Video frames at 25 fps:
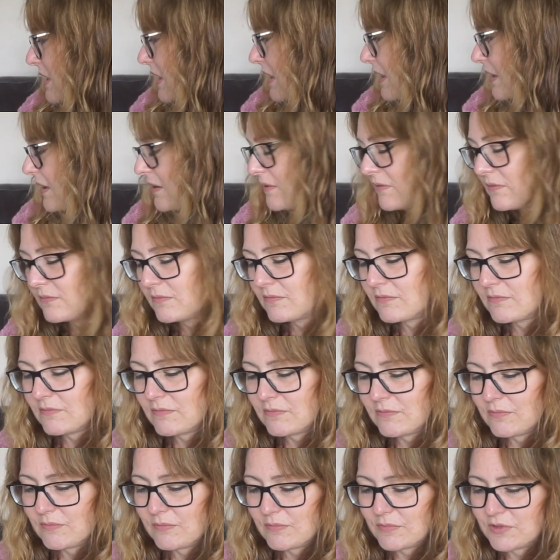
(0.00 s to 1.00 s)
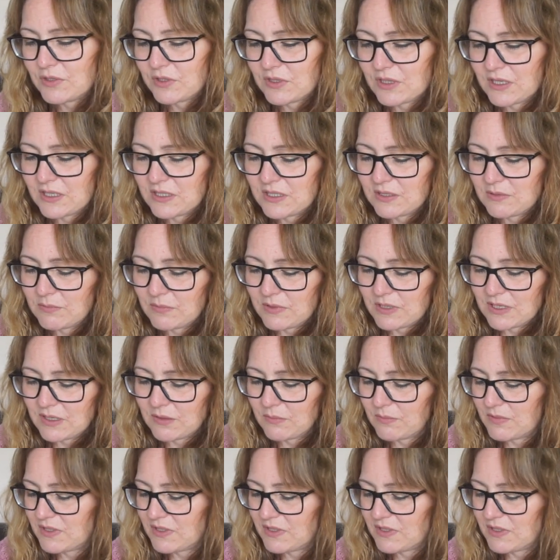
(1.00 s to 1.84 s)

there so that I didn't make a